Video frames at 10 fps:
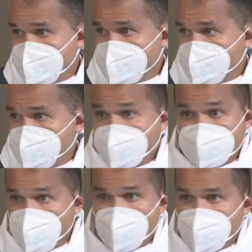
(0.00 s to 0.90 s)
But I know
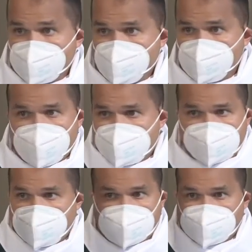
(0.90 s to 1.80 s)
one who does,
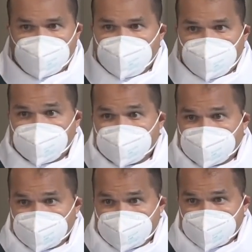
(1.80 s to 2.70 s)
hallelujah.
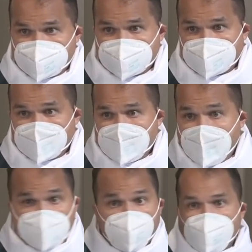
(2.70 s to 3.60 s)
And
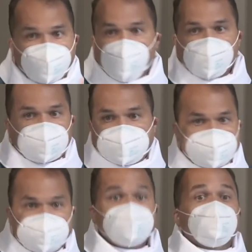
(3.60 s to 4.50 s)
more importantly, he
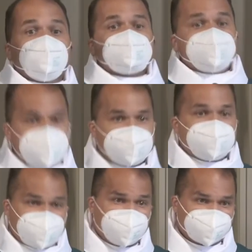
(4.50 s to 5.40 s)
knows me,
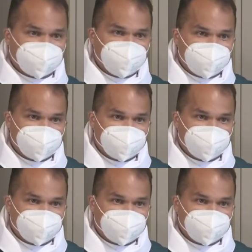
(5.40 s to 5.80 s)
hallelujah.